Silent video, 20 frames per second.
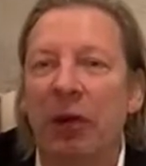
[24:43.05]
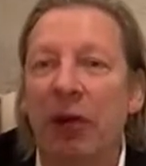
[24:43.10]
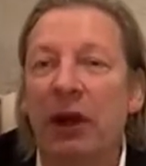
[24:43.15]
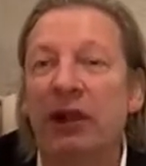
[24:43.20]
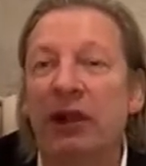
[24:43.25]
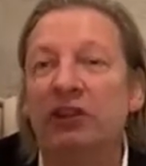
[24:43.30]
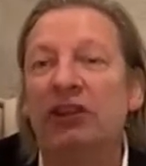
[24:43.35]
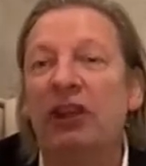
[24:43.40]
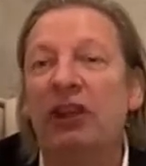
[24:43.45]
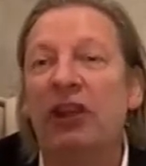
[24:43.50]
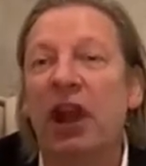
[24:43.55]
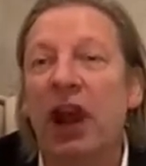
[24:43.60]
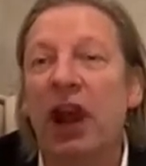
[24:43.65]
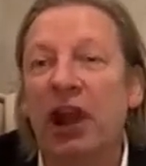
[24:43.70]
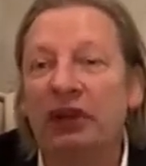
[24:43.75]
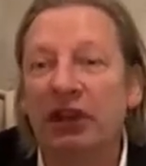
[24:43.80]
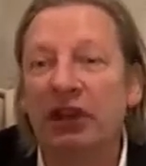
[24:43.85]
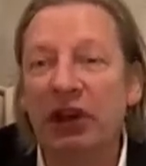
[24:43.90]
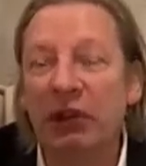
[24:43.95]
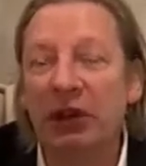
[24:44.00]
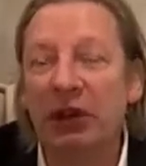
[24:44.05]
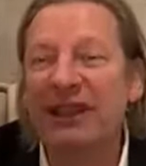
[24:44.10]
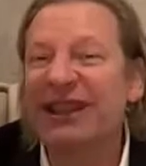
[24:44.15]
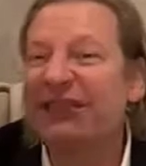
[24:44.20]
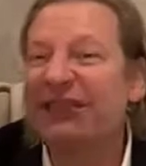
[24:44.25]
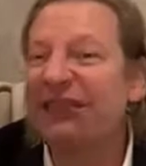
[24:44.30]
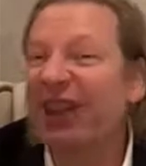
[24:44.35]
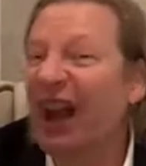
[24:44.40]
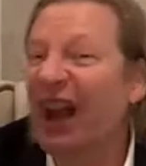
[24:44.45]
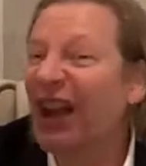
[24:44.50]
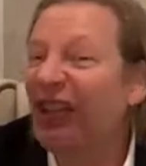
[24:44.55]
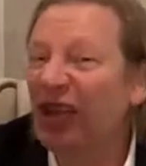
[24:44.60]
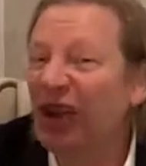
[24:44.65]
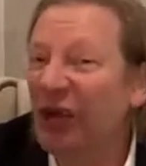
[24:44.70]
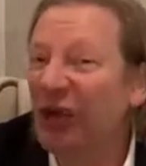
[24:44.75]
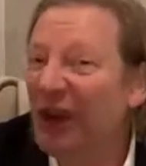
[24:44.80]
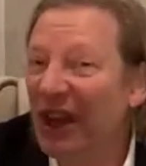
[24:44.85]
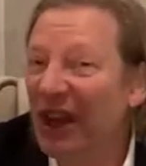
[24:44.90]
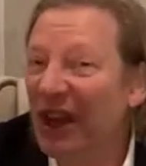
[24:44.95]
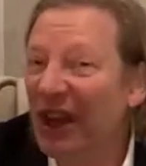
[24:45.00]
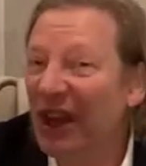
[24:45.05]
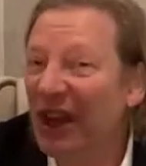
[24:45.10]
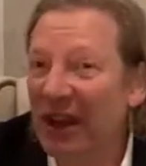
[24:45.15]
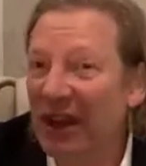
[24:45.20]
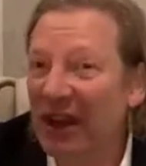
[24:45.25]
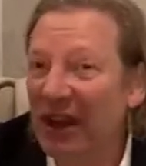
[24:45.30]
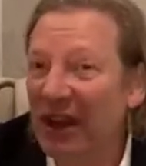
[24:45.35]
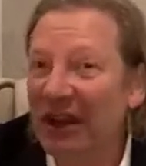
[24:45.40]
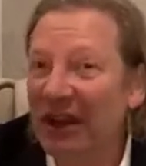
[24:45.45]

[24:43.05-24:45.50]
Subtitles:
What is the consequence of not doing it?